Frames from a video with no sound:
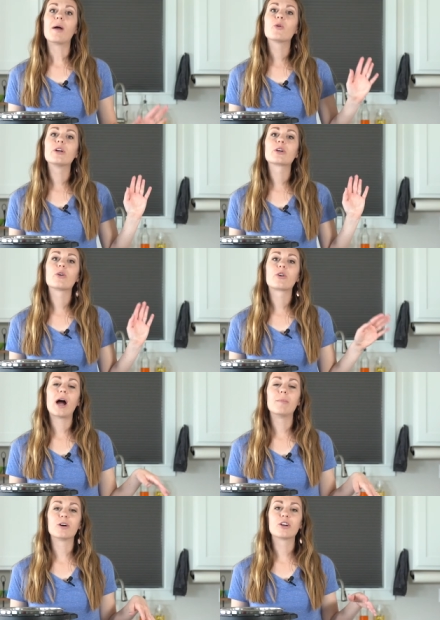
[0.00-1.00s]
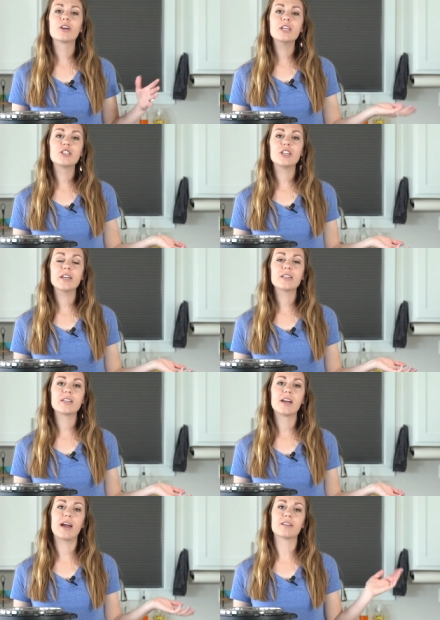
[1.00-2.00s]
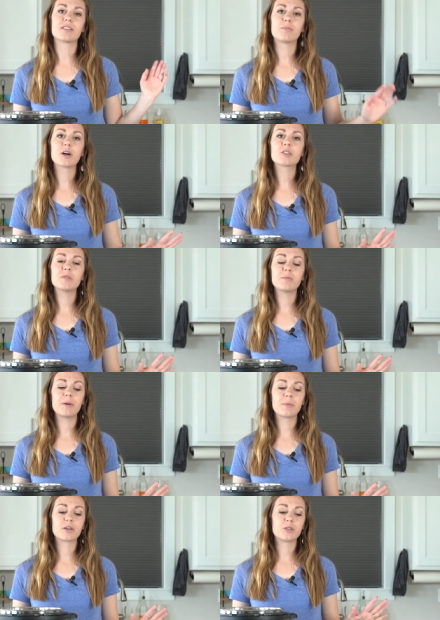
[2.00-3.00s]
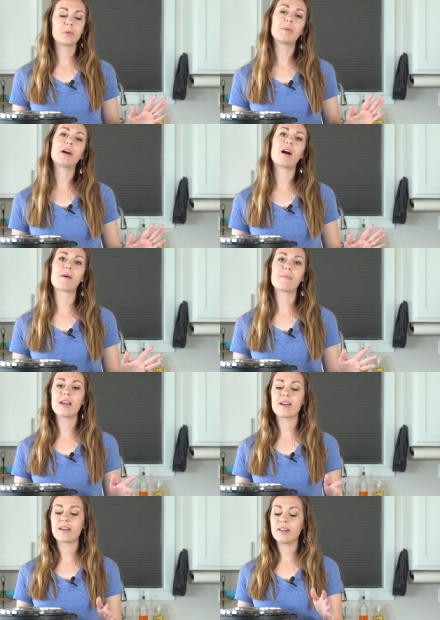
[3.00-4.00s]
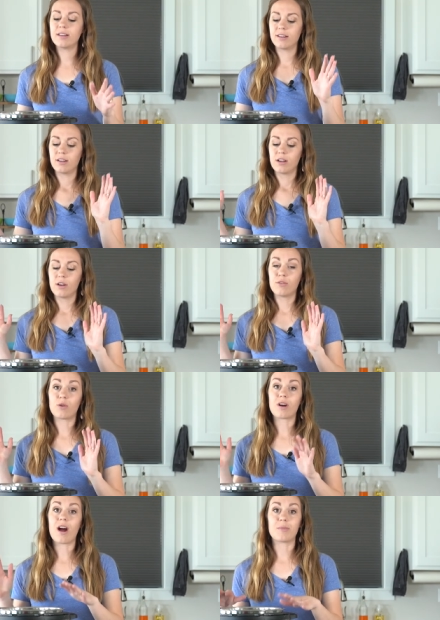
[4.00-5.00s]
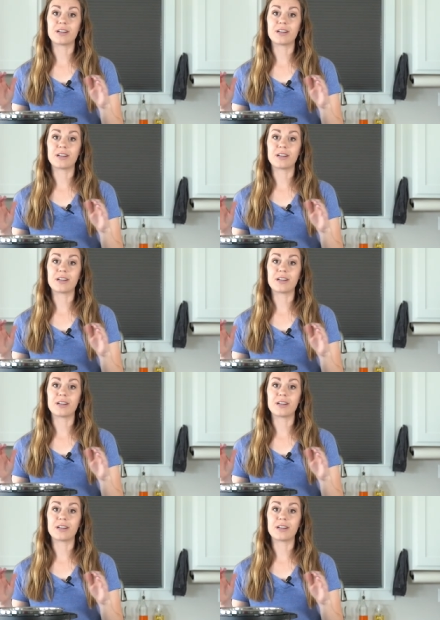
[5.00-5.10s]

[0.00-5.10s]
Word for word: I'm going to go grab a cookie sheet and some parchment paper to prepare our pan for our